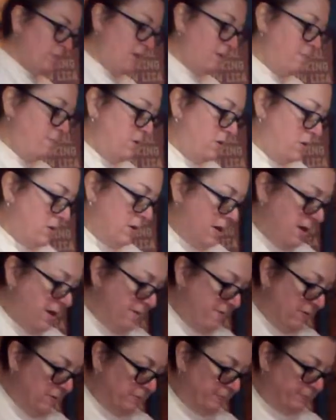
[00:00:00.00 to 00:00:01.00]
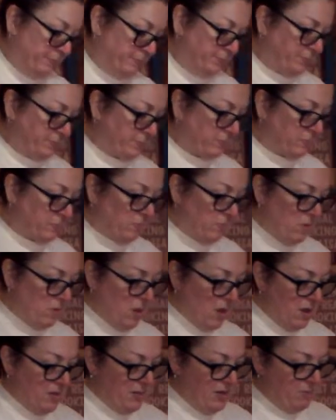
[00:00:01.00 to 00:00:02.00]
that milk off.
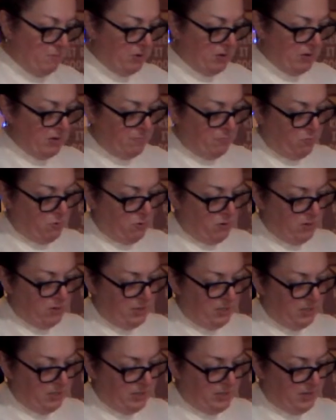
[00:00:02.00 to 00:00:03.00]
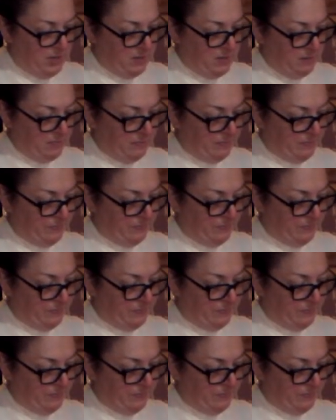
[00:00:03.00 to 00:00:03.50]
And then we're going to pour this in.